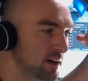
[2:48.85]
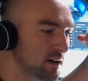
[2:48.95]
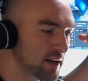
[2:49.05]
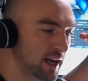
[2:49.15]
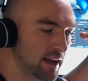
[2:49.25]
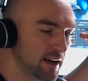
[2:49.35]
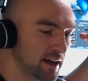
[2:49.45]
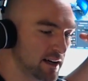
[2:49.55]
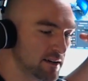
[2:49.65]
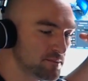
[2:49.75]
Okay,
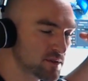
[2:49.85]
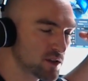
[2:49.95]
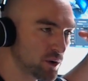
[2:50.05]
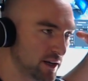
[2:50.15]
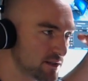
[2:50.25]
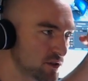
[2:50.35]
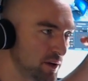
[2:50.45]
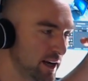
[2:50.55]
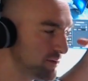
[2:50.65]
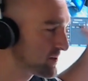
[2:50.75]
so what else do we have? So